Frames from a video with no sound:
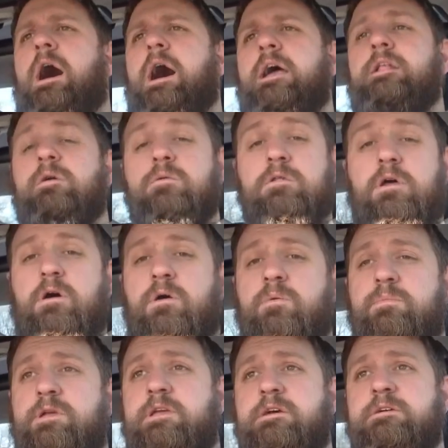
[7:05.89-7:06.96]
I don't know
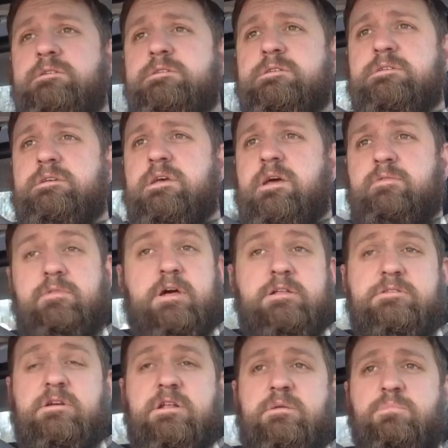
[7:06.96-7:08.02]
because I've
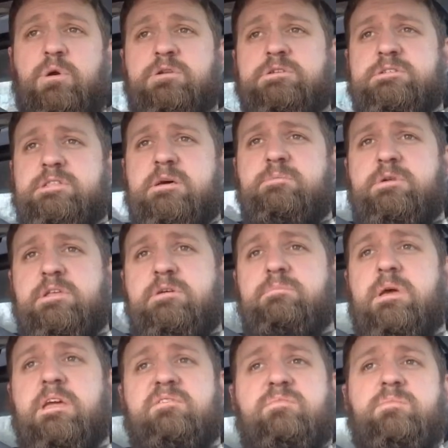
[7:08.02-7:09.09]
not tried to purchase them. But you
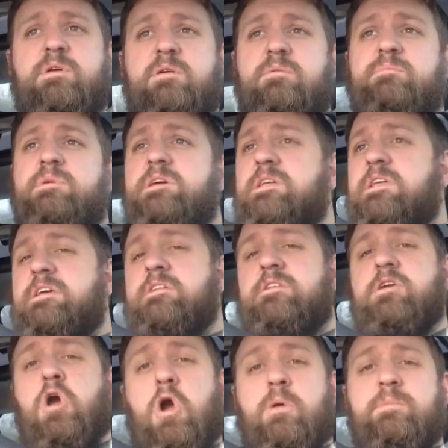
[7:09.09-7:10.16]
may even be able to get
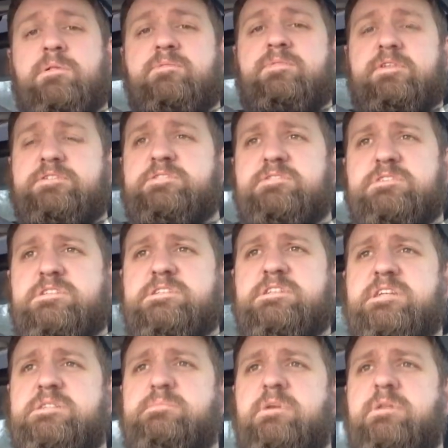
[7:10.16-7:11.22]
carbon filters in
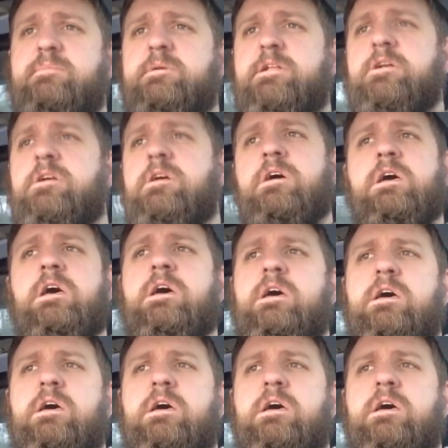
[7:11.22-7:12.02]
6mm.